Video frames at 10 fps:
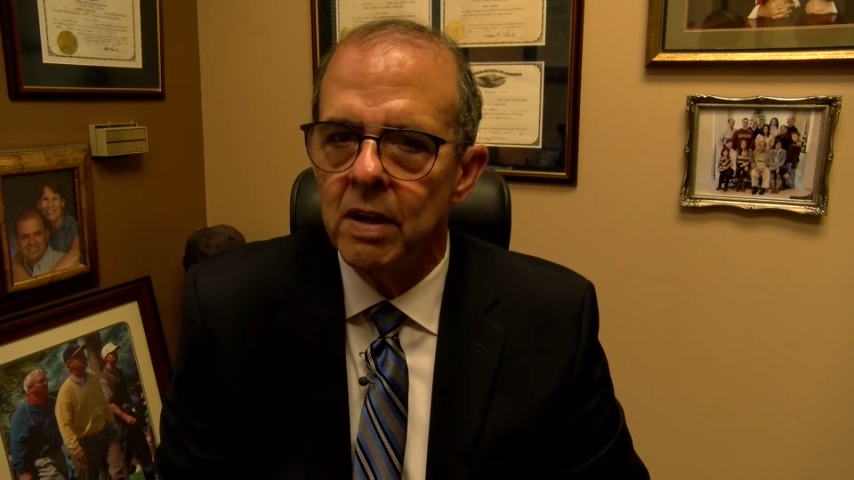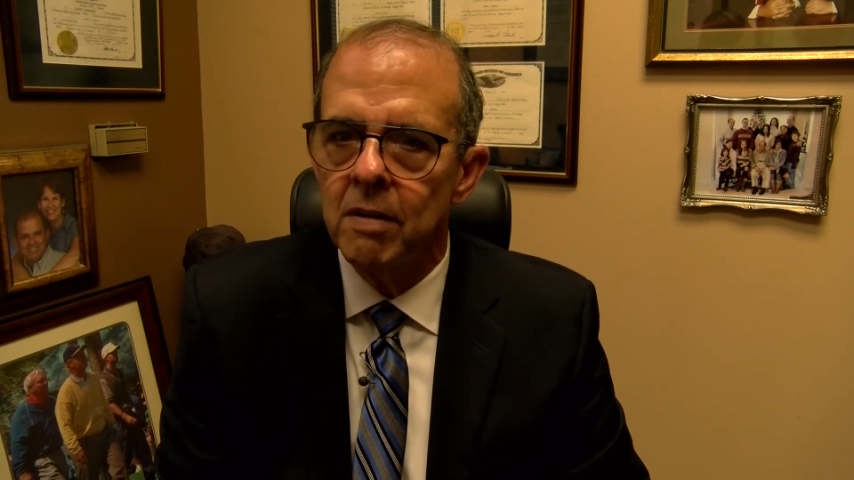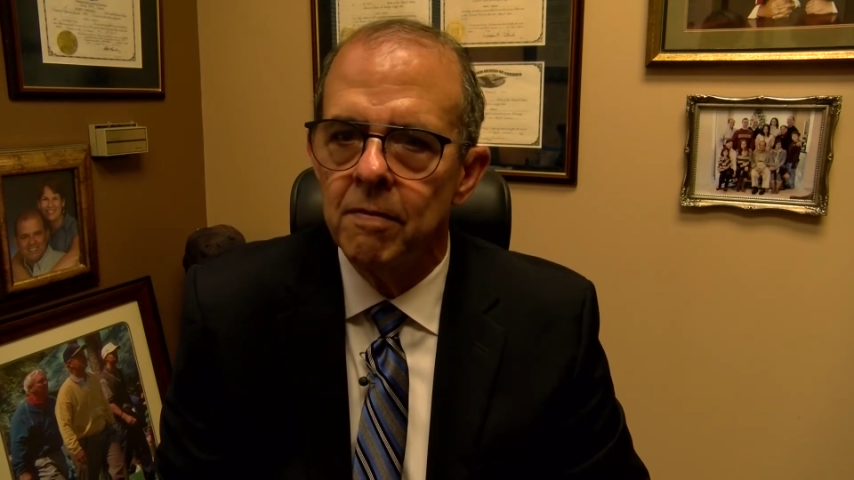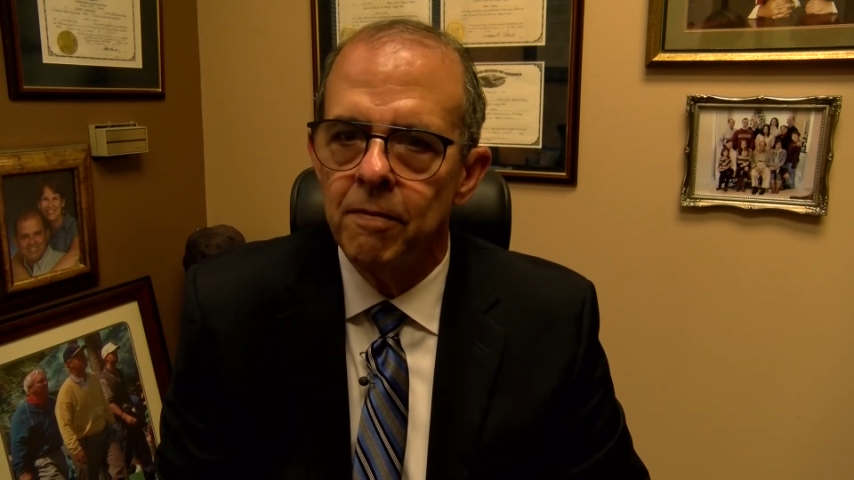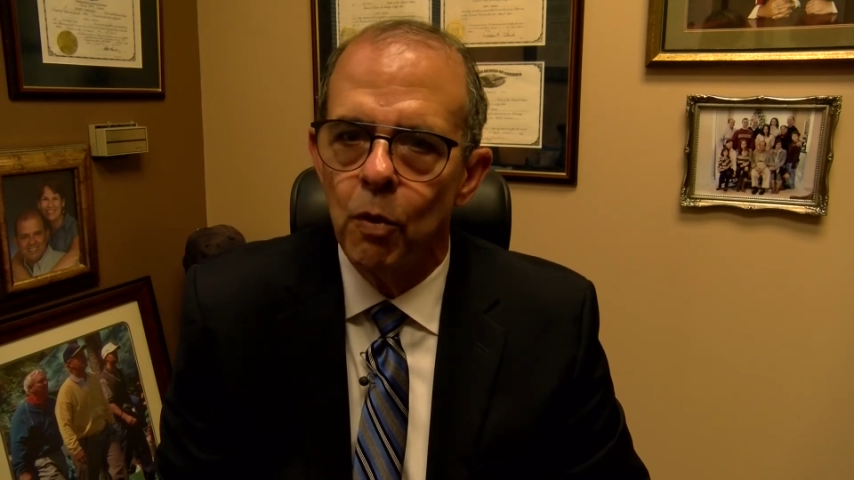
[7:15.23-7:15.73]

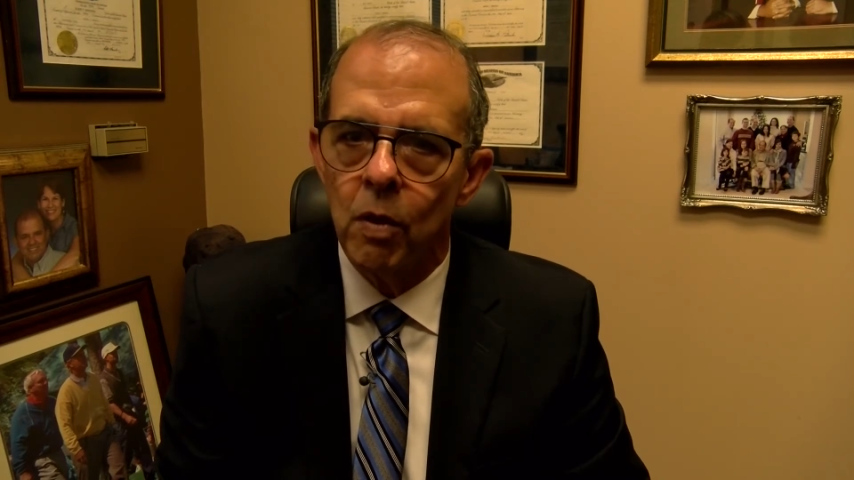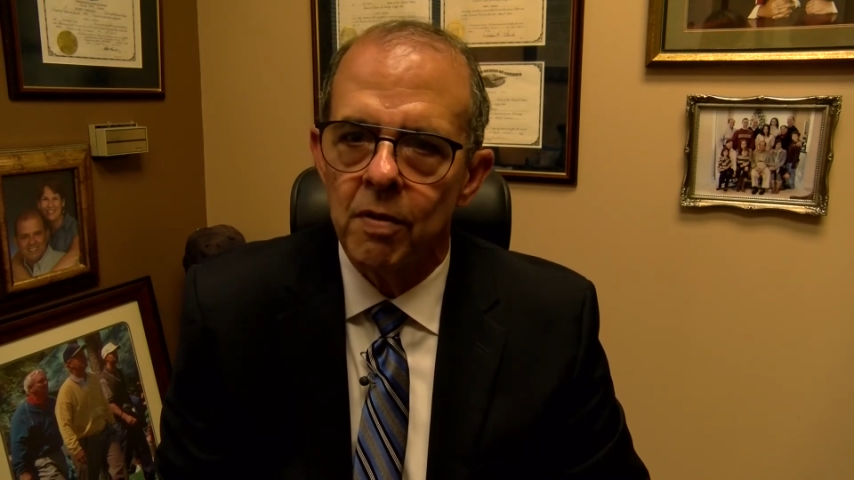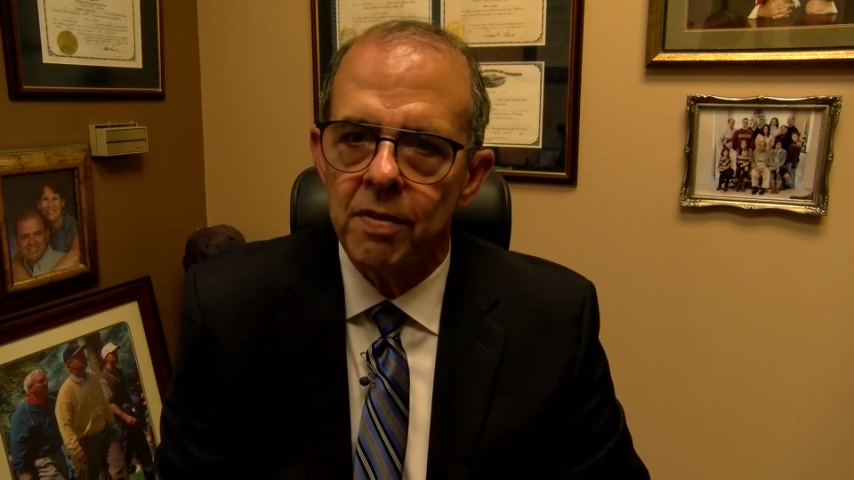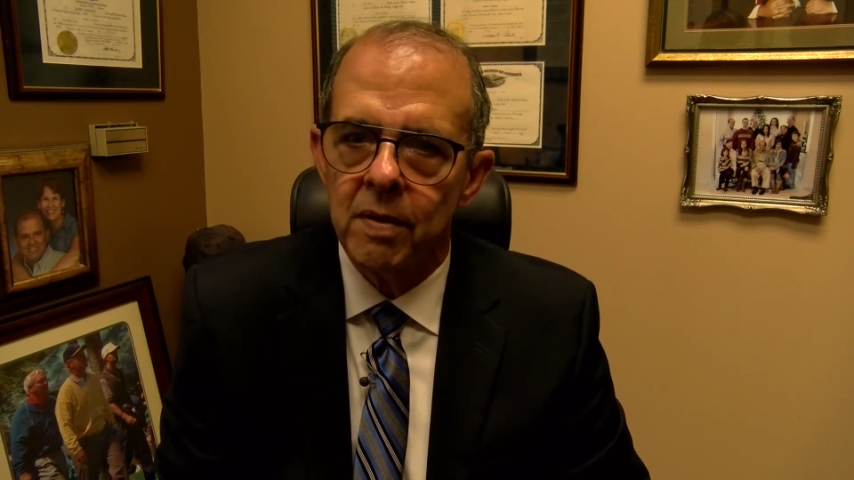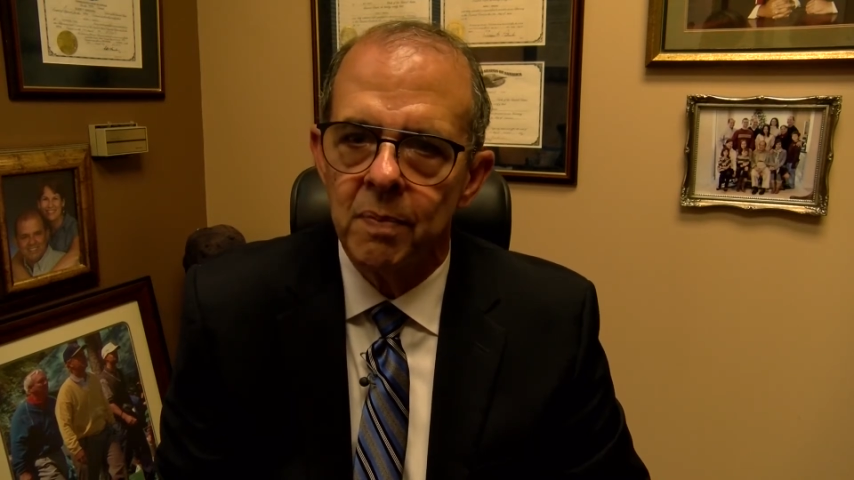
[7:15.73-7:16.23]

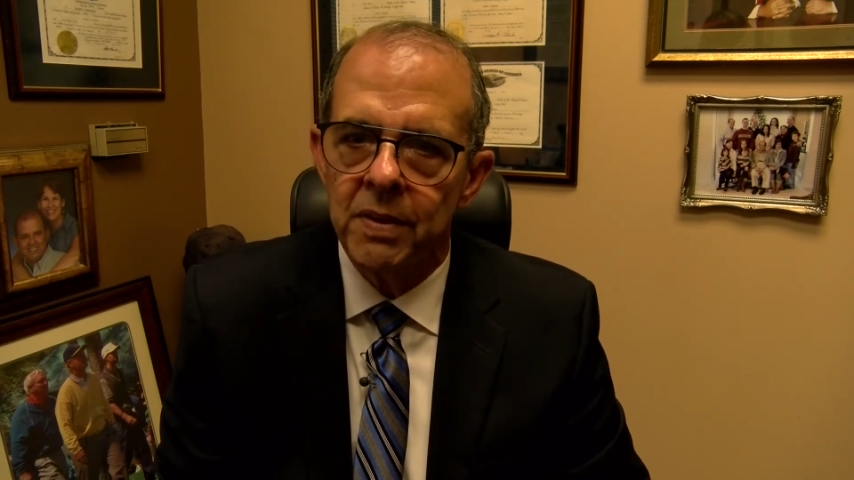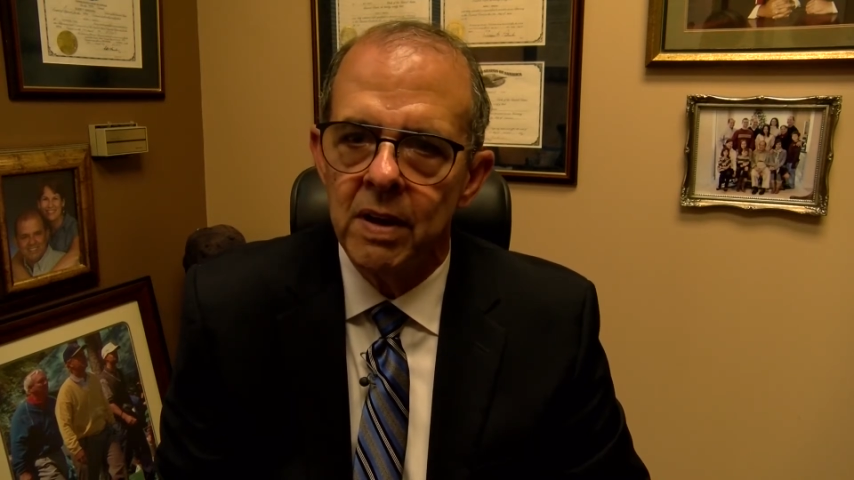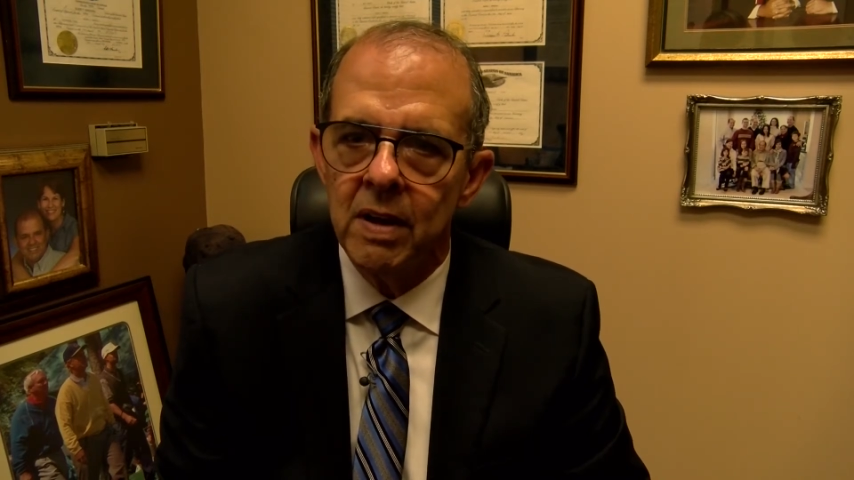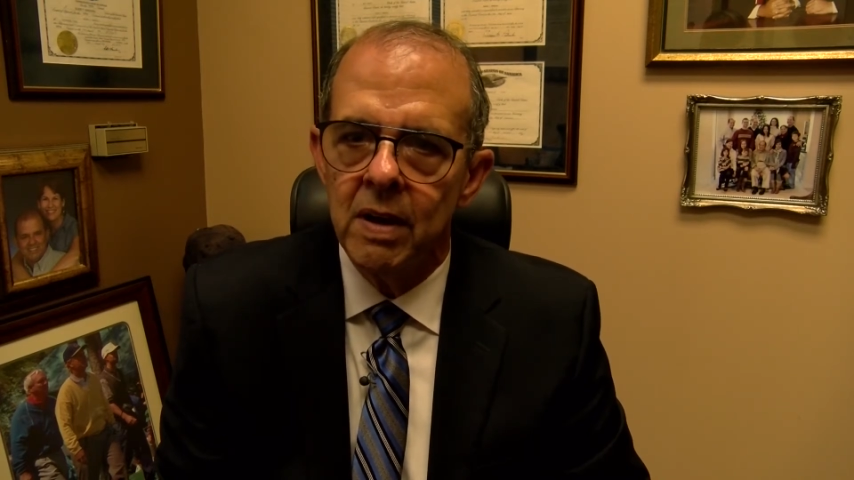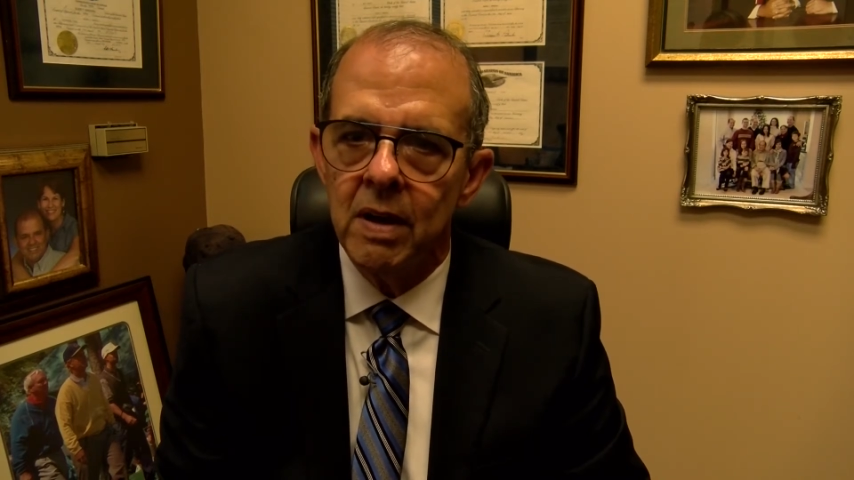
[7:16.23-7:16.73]
Fourth,
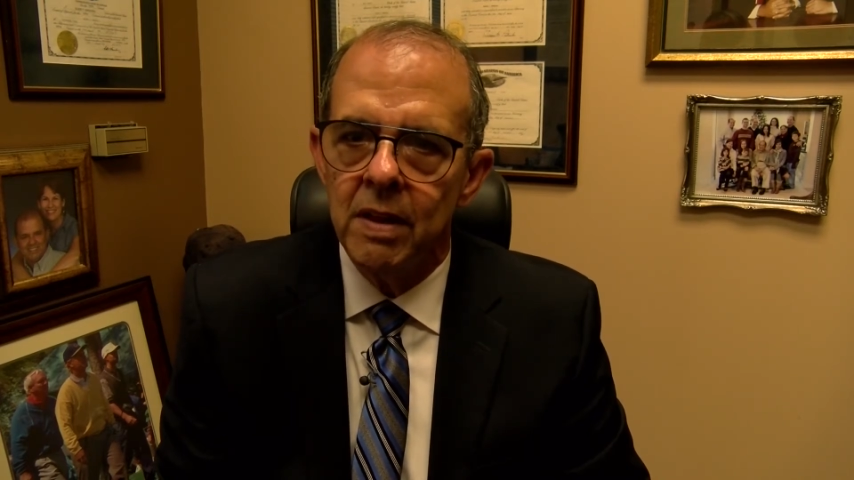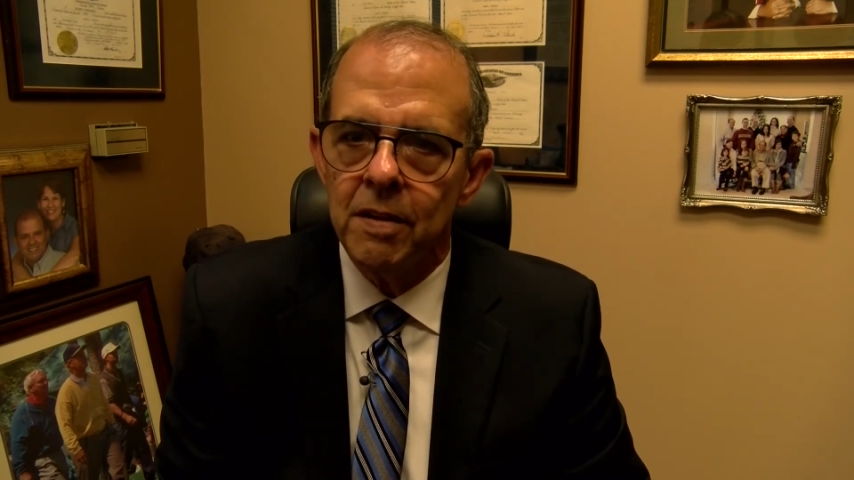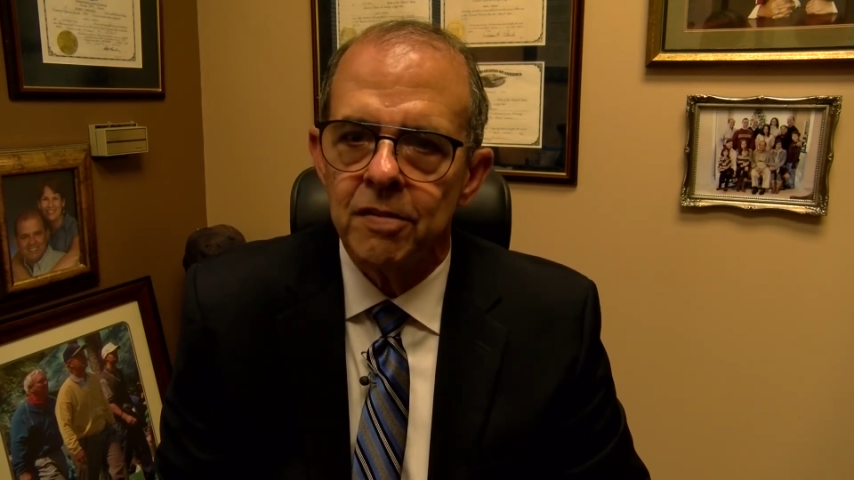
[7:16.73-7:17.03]
the